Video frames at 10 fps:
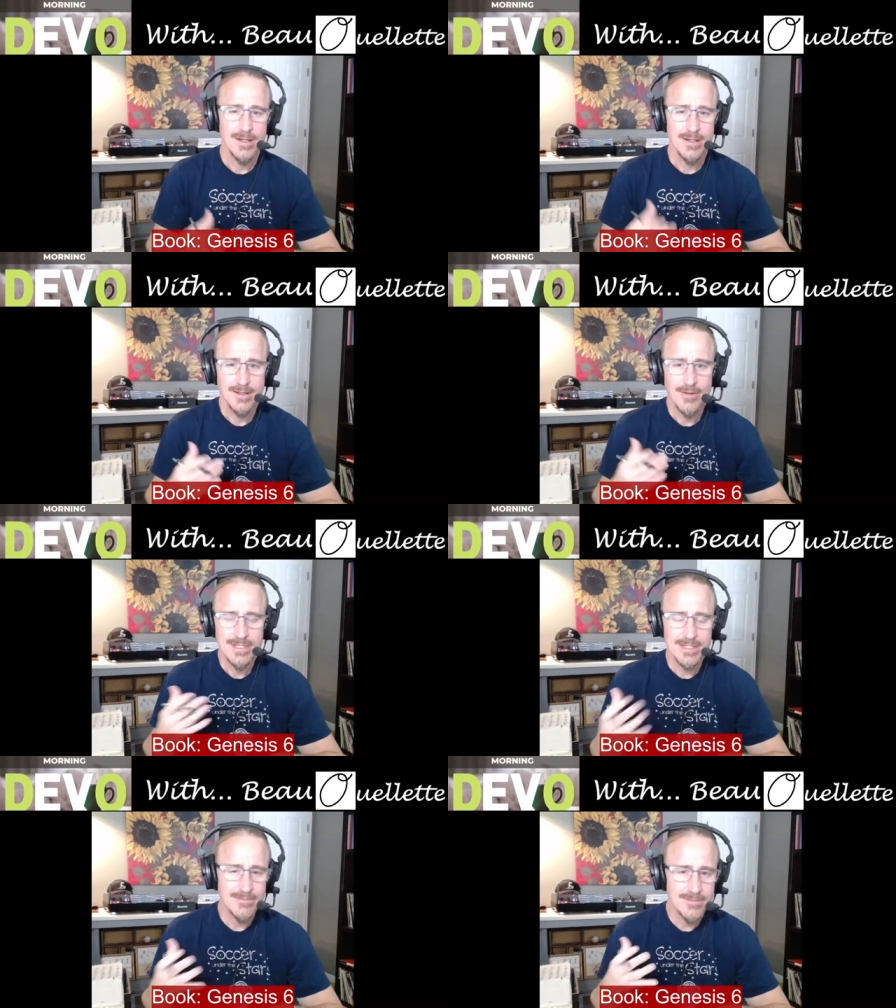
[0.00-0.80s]
there
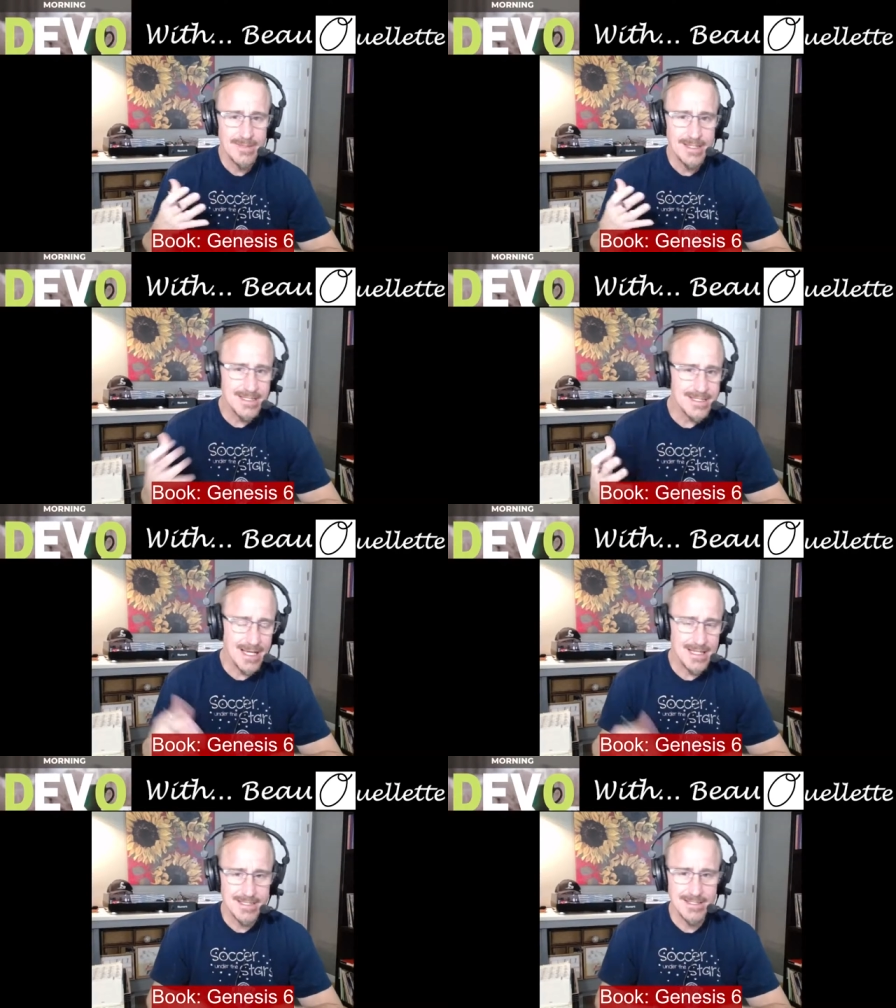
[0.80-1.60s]
was some
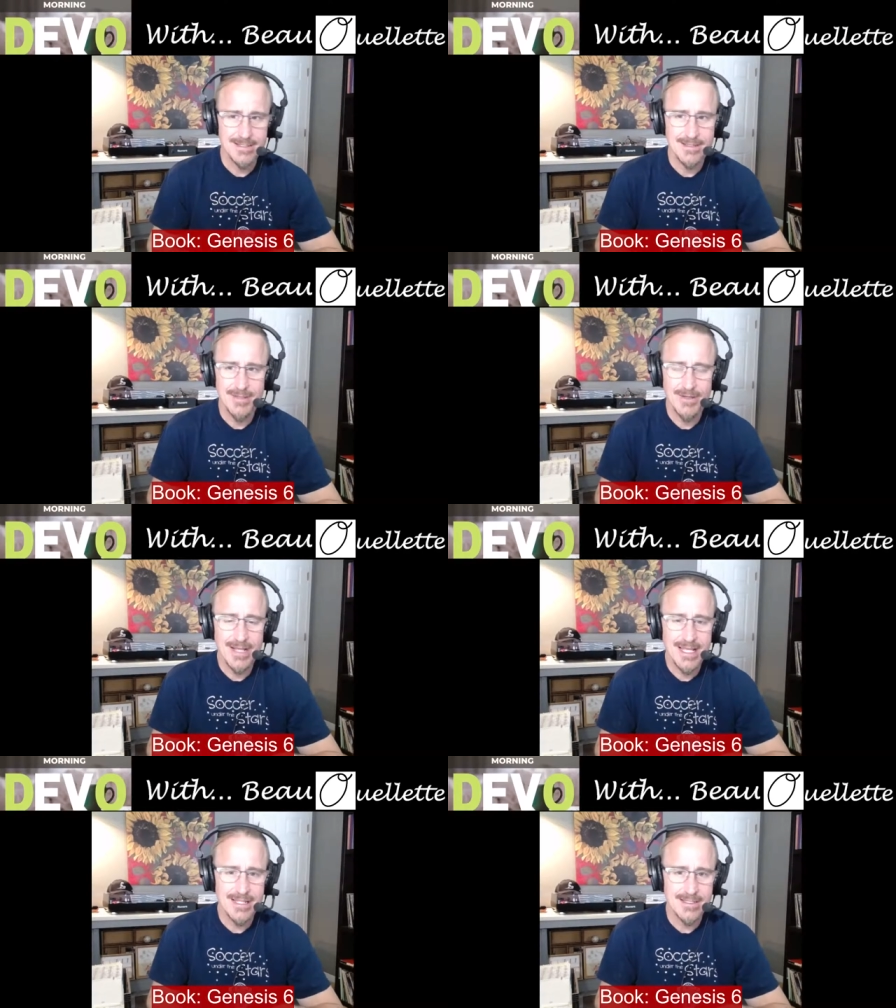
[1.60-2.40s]
insights, some little
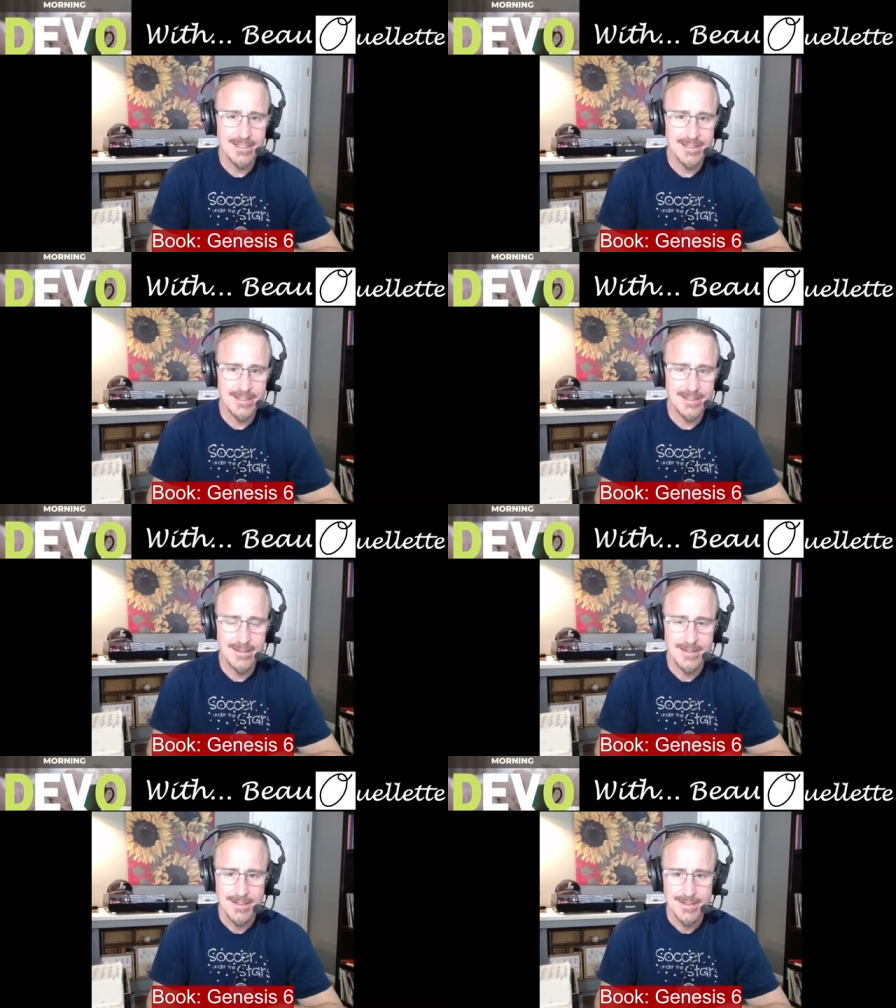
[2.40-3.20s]
hints into
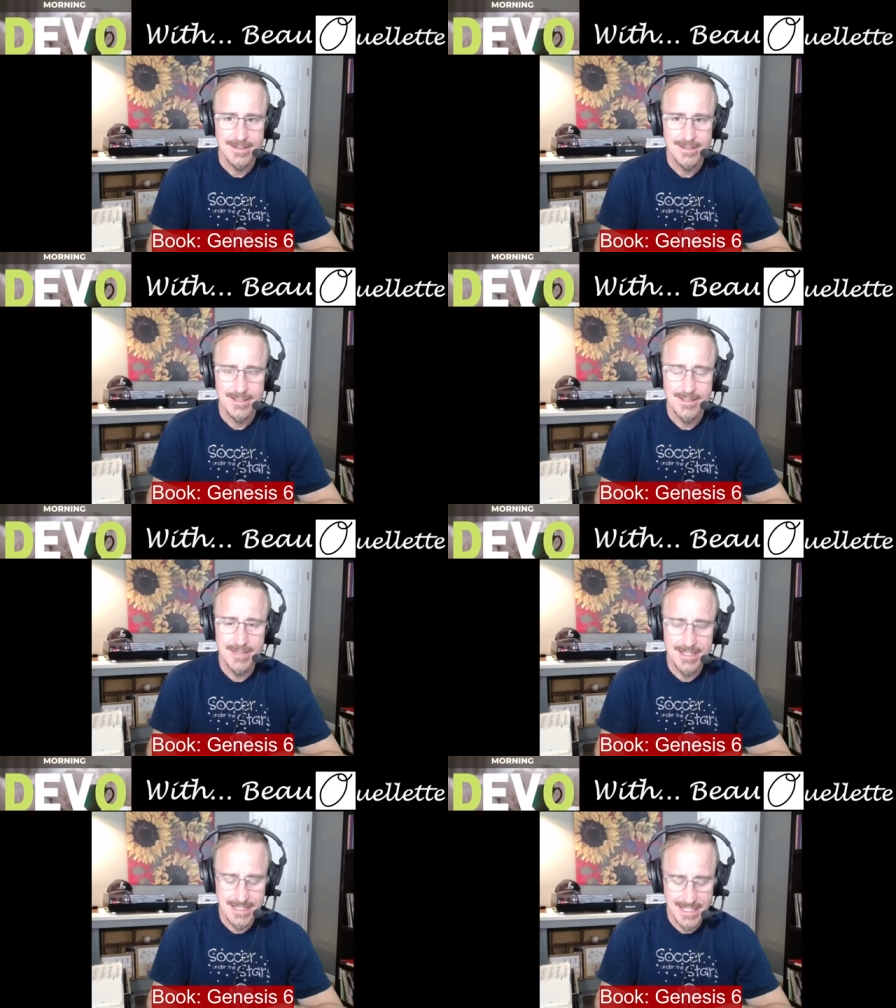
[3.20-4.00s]

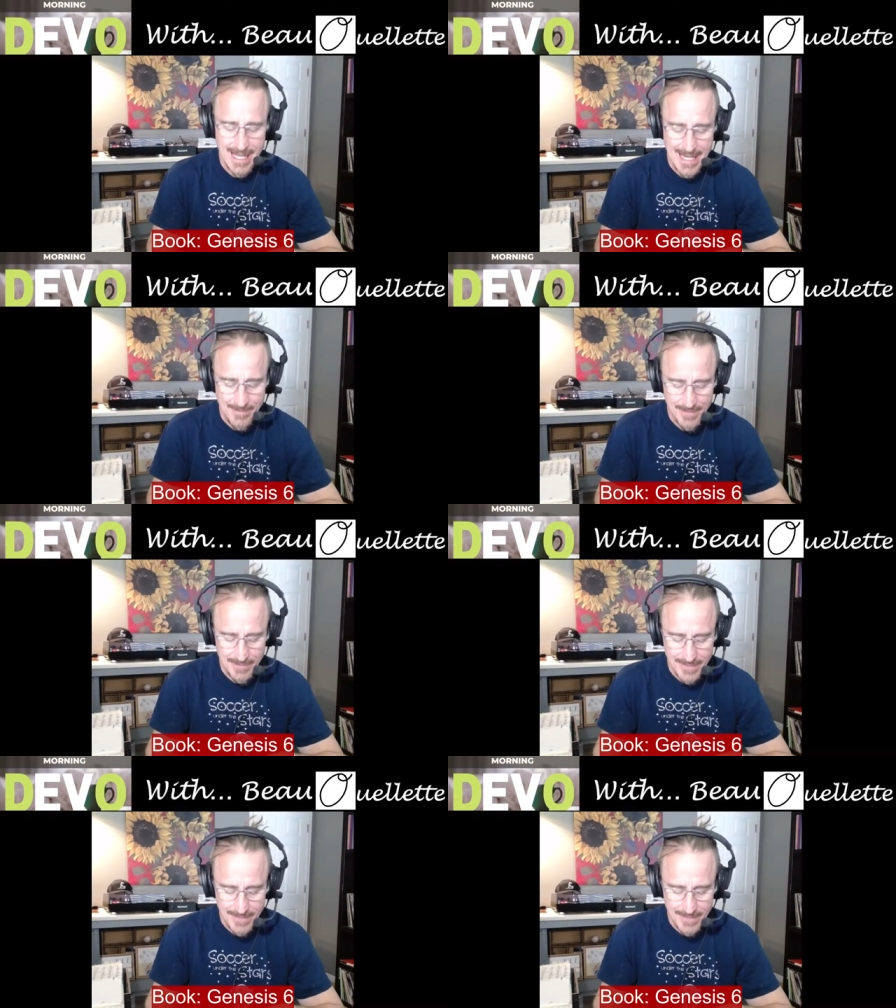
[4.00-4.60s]
something's going to happen.